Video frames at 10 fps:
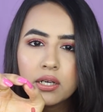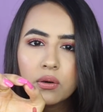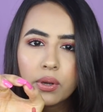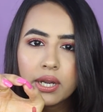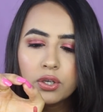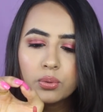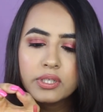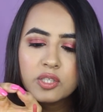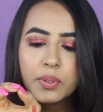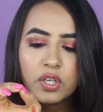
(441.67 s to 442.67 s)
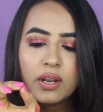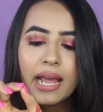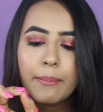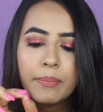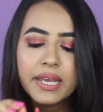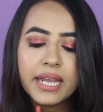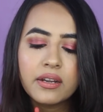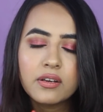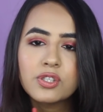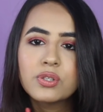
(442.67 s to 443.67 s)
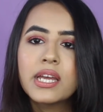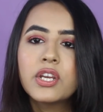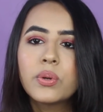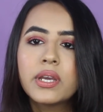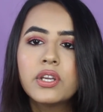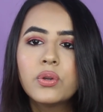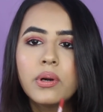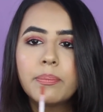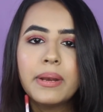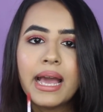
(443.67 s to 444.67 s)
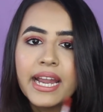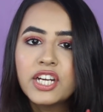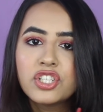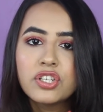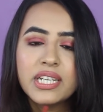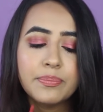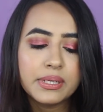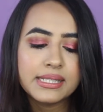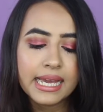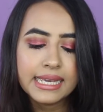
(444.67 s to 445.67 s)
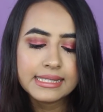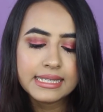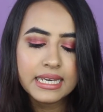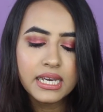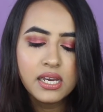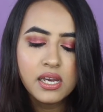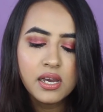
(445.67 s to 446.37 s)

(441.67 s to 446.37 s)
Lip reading: okay, to this particular applicator so that you can, apply it really precisely.